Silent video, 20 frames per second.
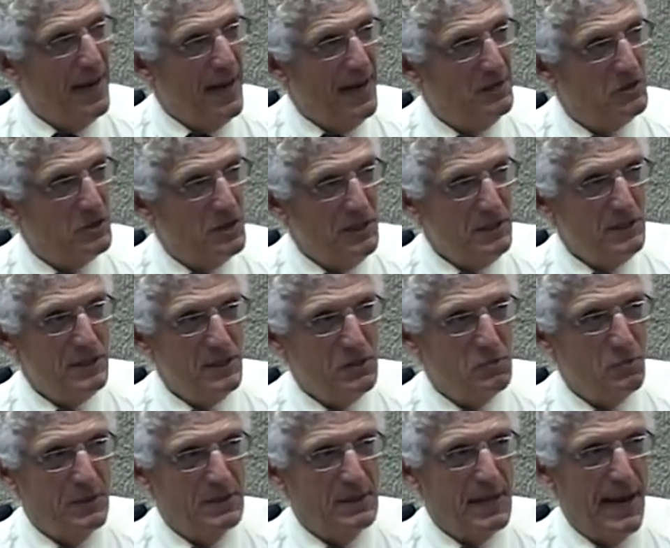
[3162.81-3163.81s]
And she
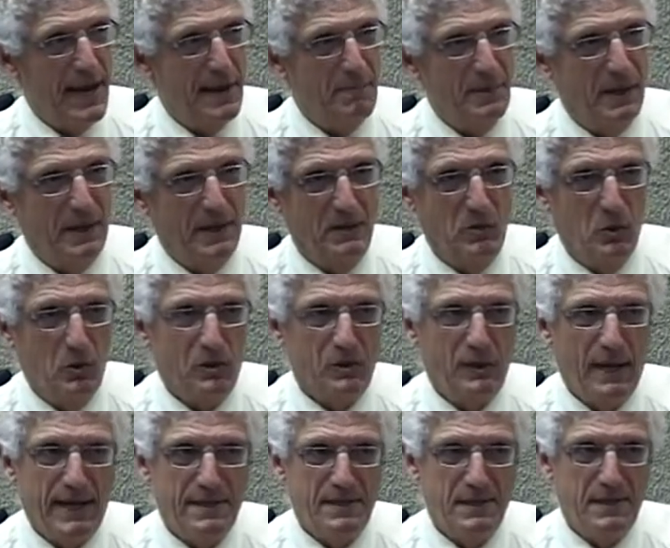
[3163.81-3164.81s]
sees what's happening. And her
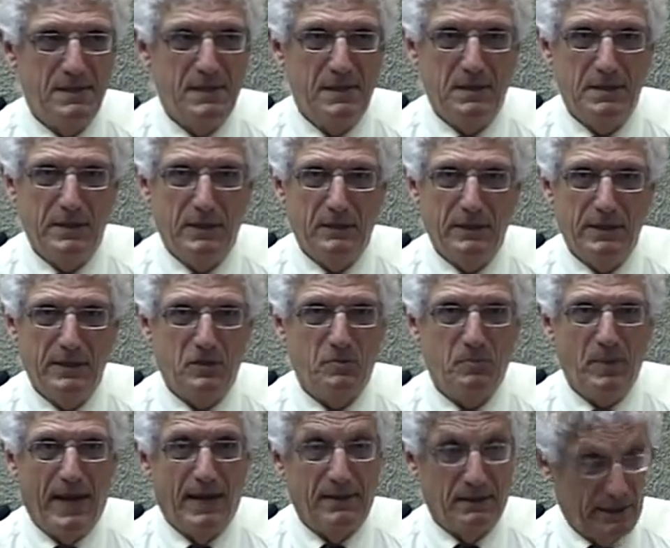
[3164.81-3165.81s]
class isn't nearly as
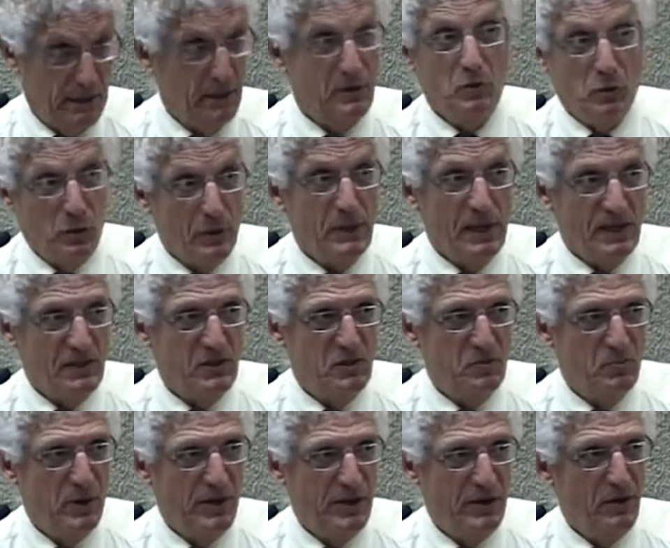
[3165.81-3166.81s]
bad. Like, her class is
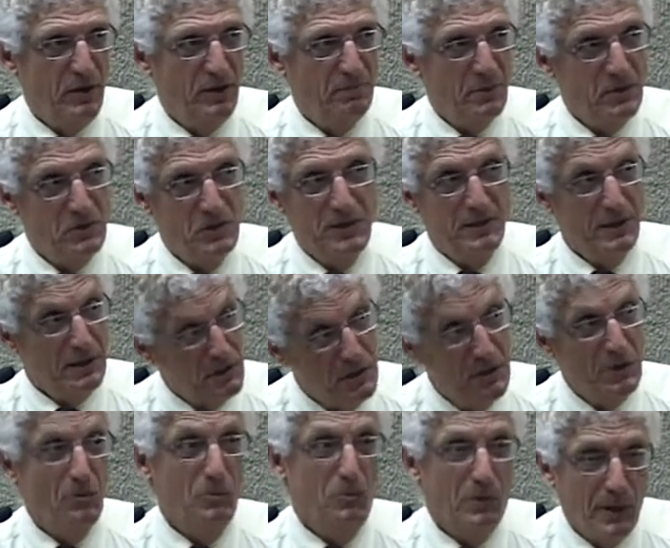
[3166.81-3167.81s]
pretty good. But she thinks, you
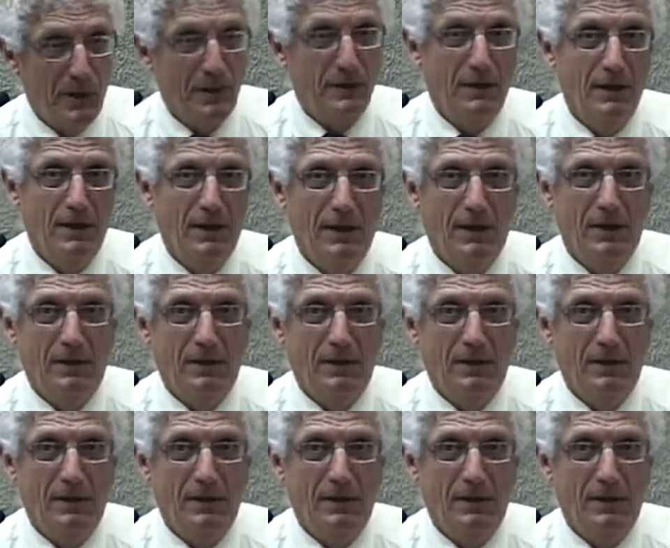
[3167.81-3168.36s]
know what?